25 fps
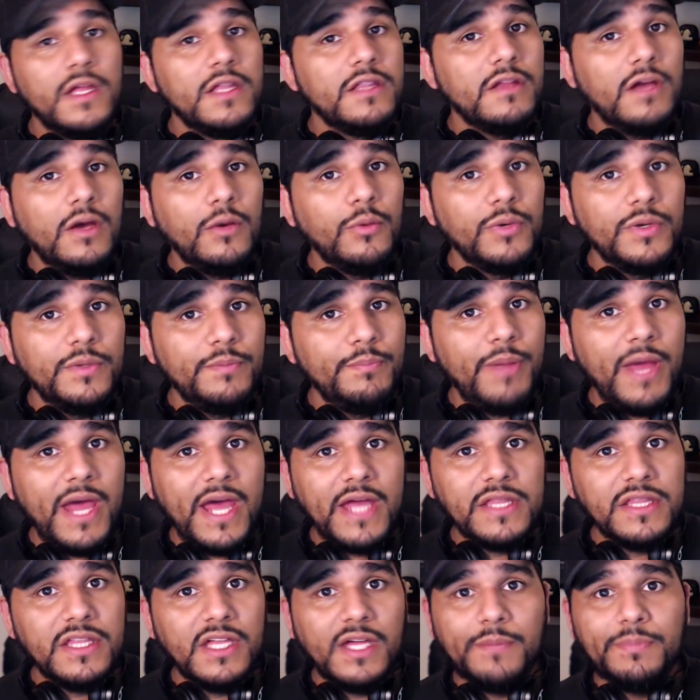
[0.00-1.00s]
So I wouldn't
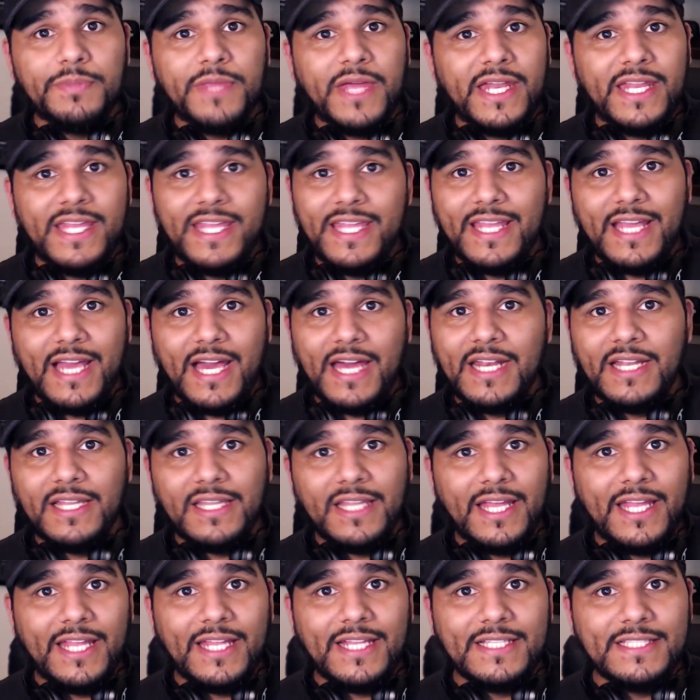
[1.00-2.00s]
pass up that he kind of
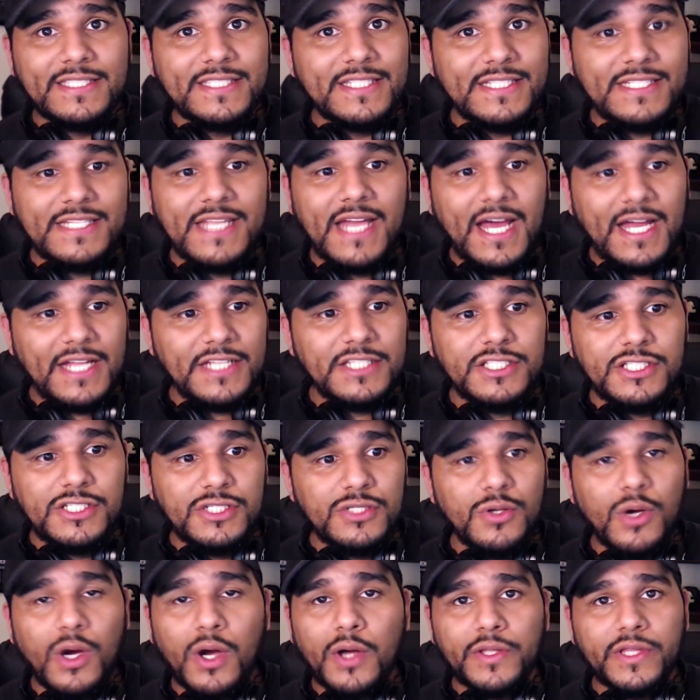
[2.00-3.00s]
like did not
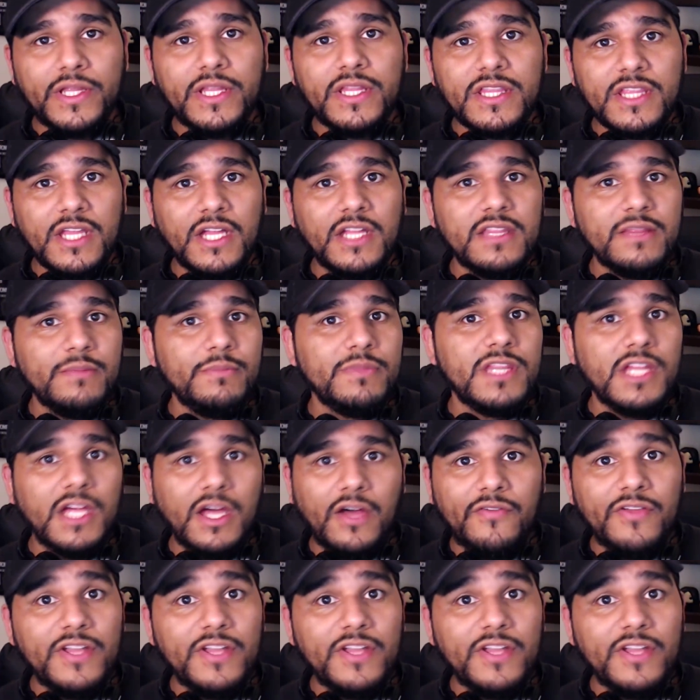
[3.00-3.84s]
do all these stunts himself.